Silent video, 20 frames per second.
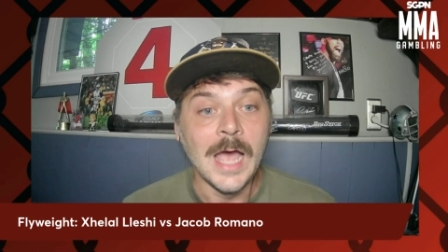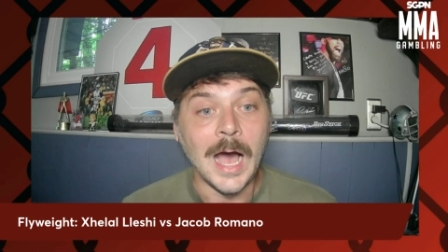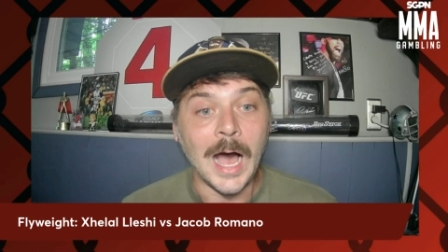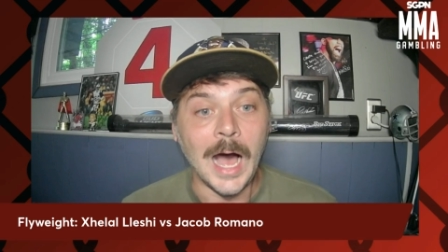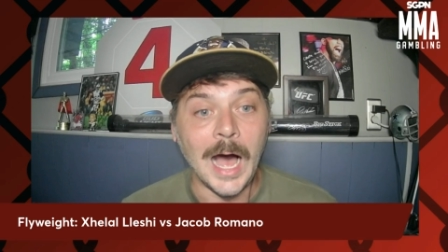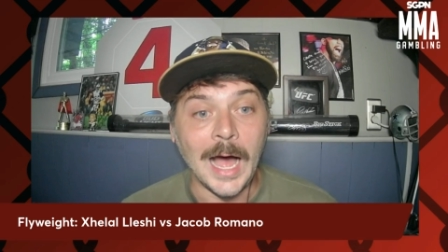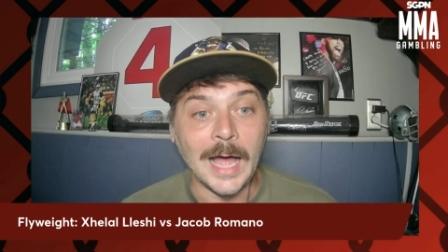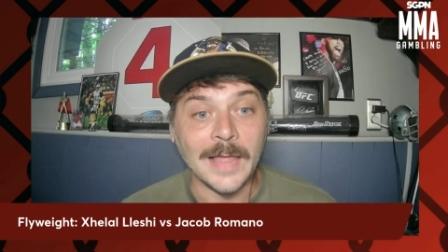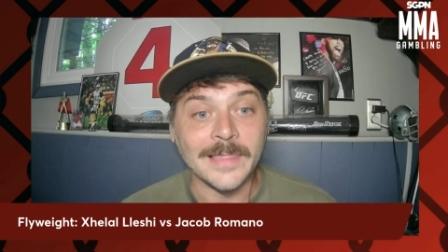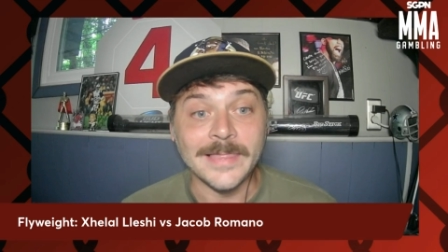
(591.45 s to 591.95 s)

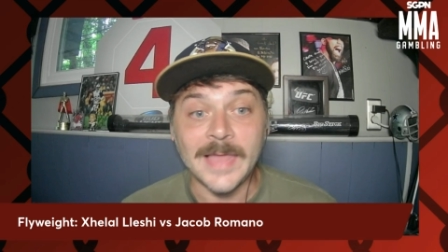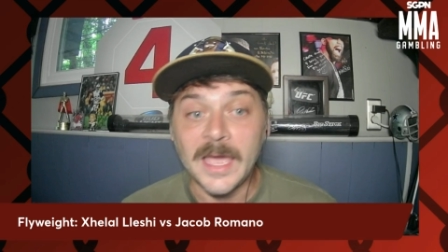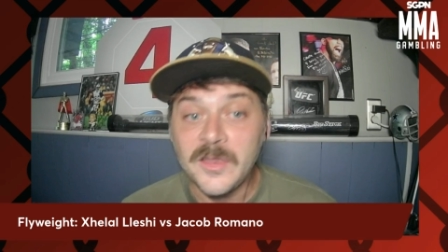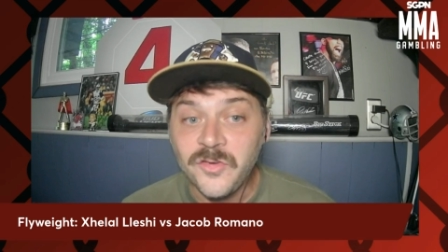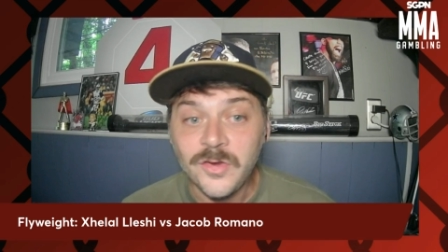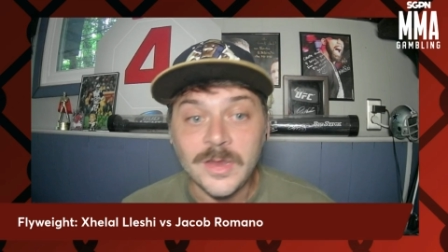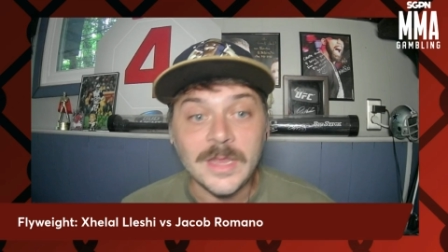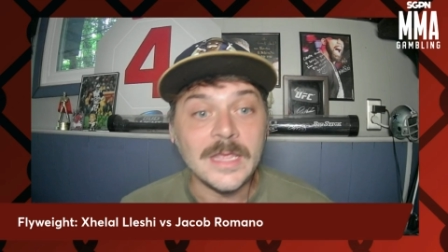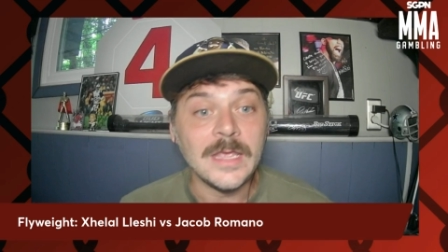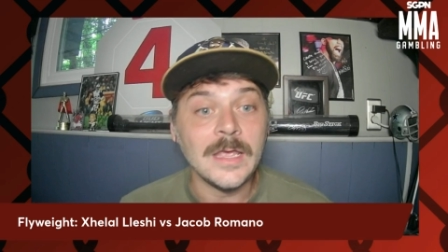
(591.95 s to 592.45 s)
Uh,
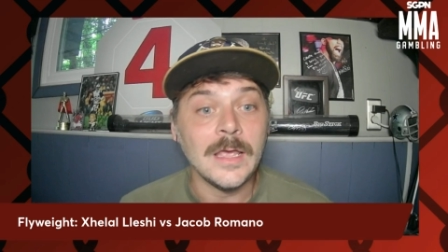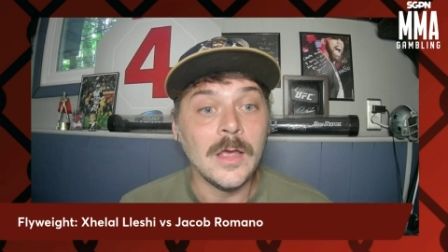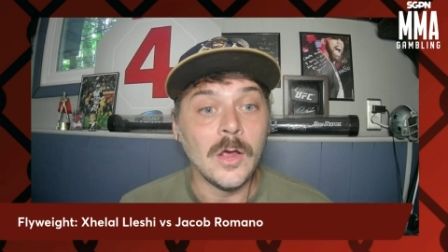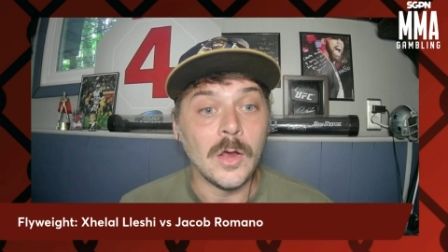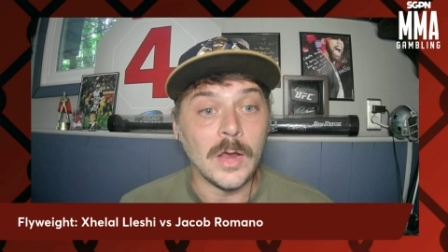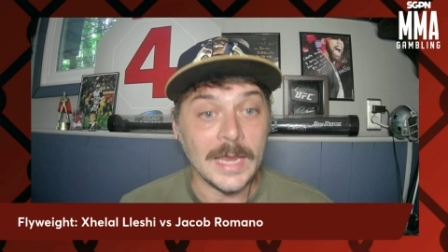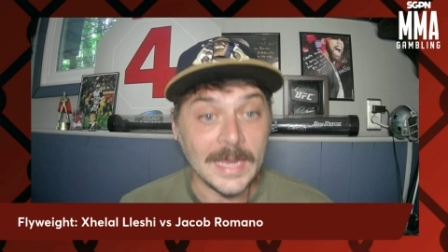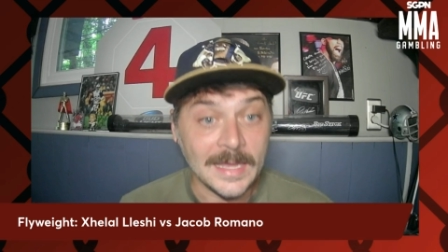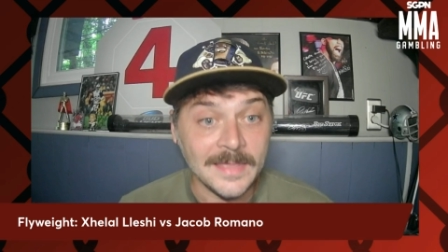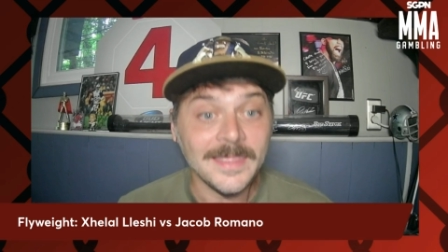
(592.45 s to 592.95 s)
Lleshi
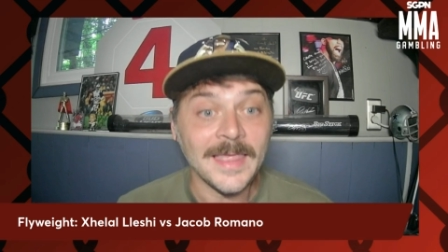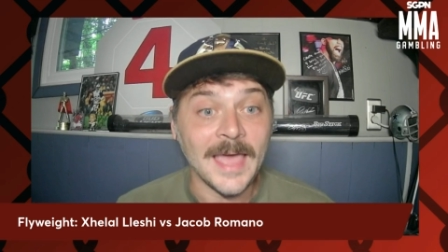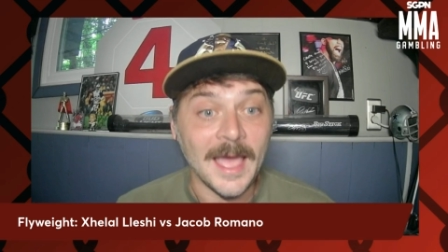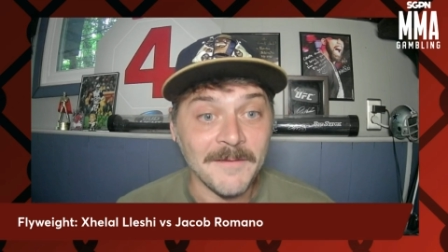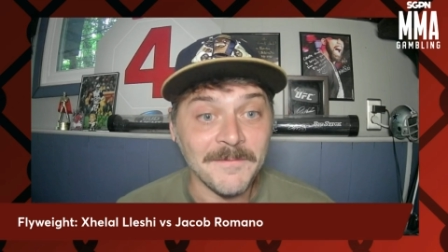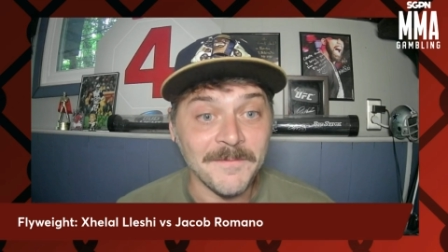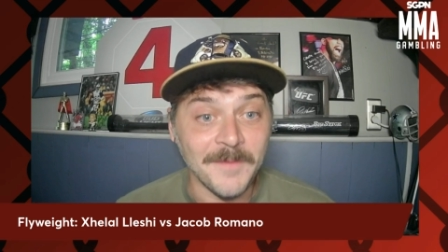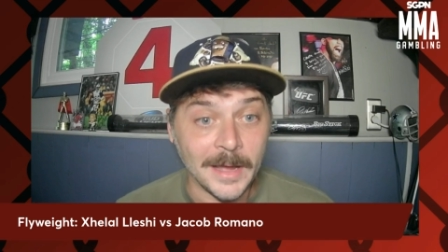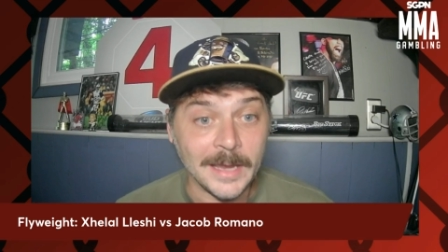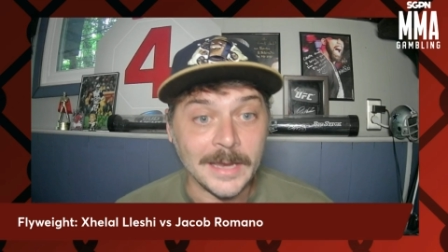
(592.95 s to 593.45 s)
in
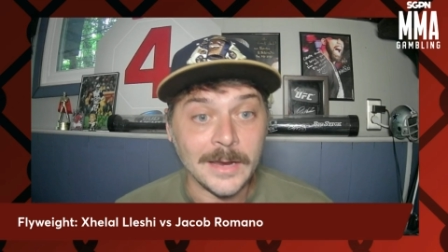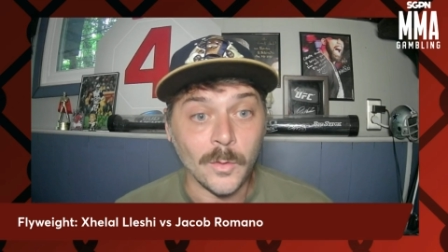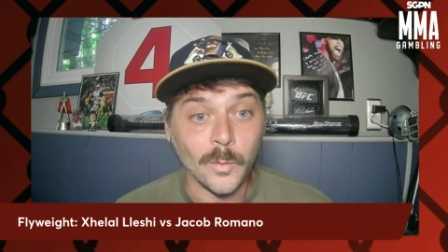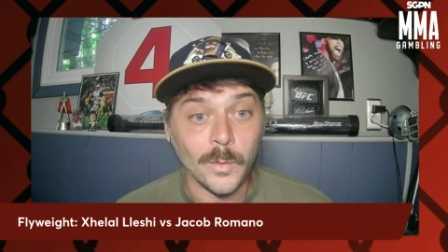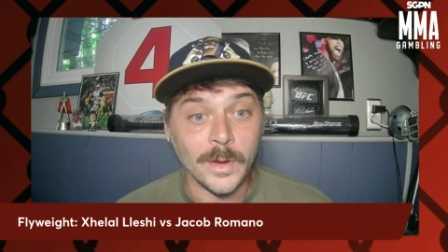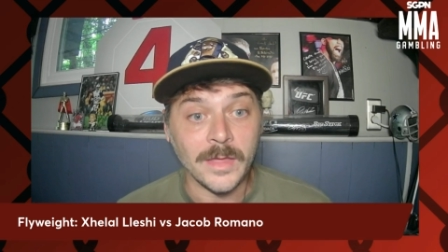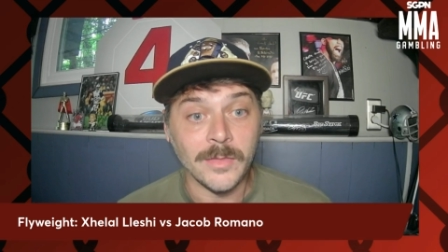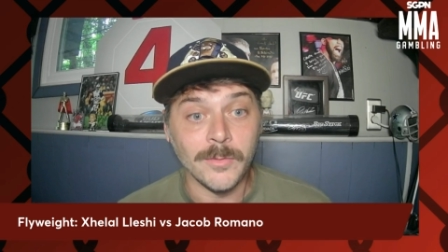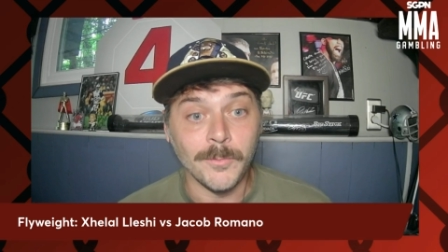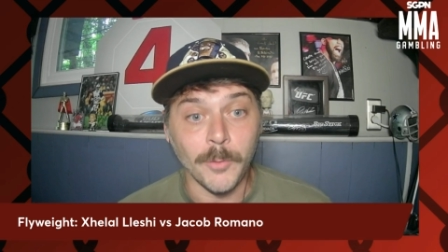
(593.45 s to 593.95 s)
that fight
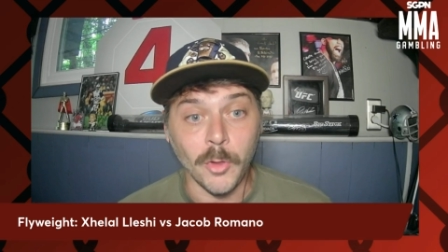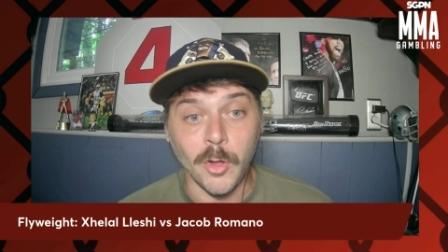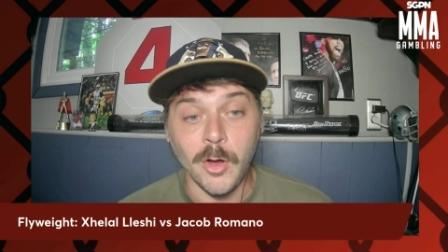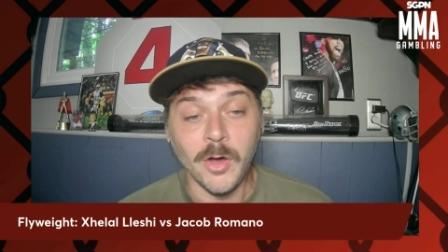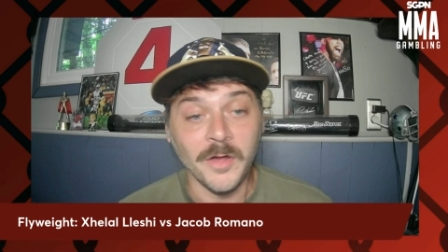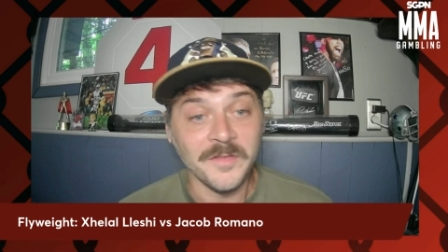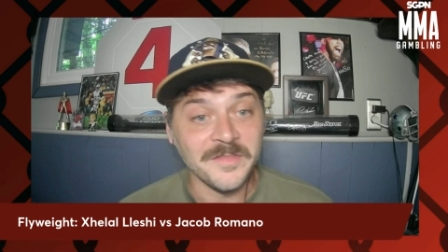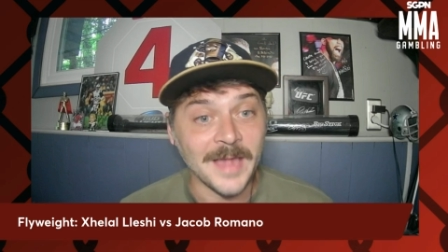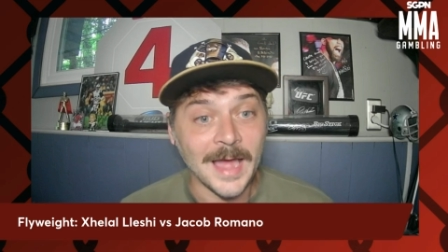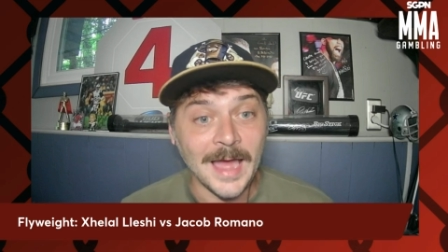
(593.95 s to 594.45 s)
with Bilal
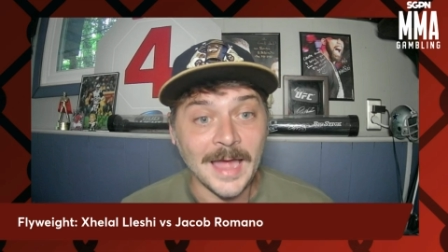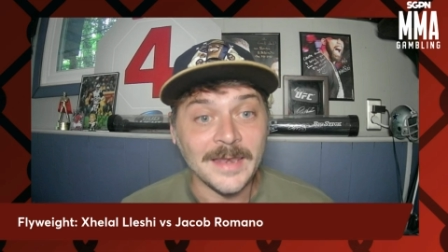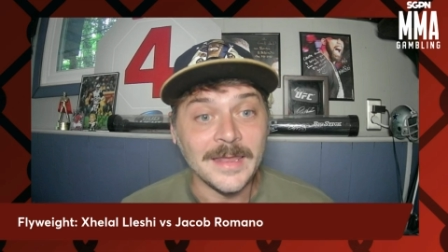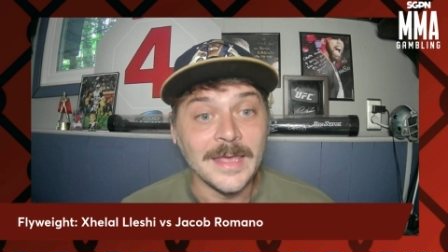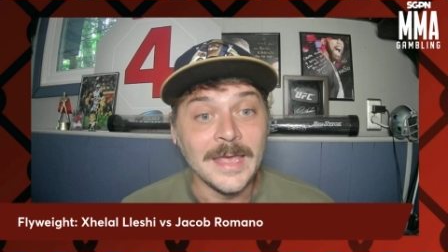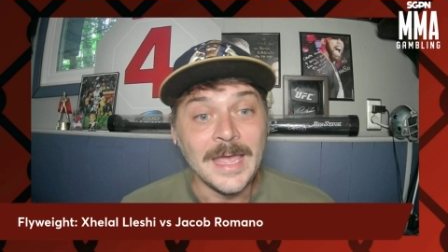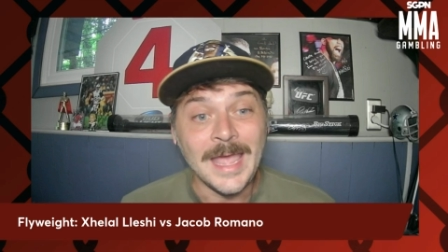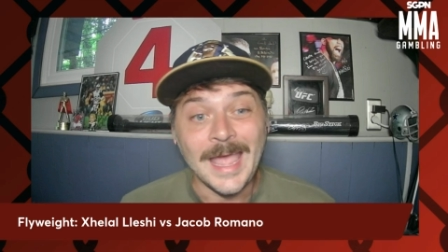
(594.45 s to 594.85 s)
Hassan,